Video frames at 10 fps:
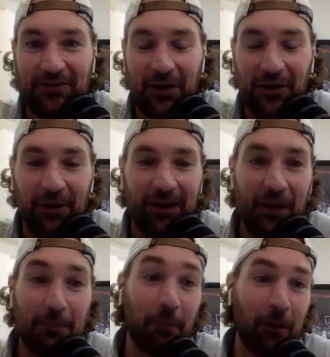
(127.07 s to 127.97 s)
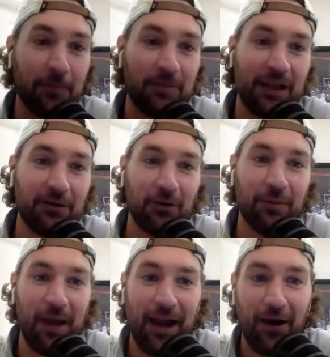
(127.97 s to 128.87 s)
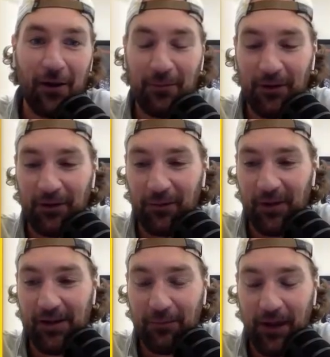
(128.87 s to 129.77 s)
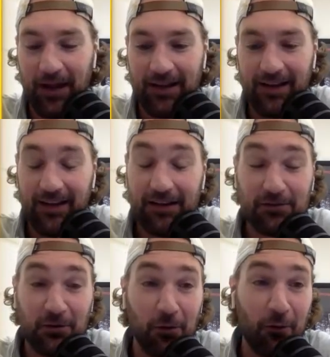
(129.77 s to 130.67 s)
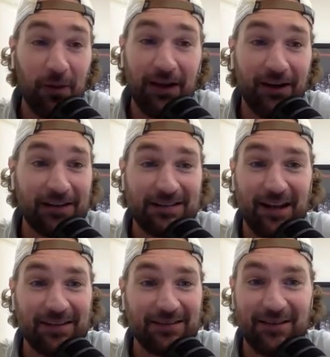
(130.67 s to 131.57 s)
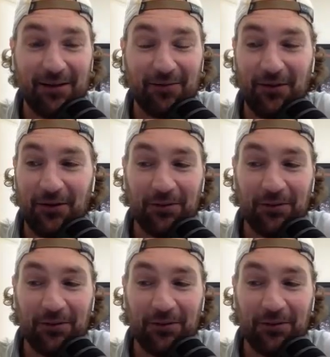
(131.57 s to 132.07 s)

So they curled my hair up a little bit, but it was cool being on a set and stuff too.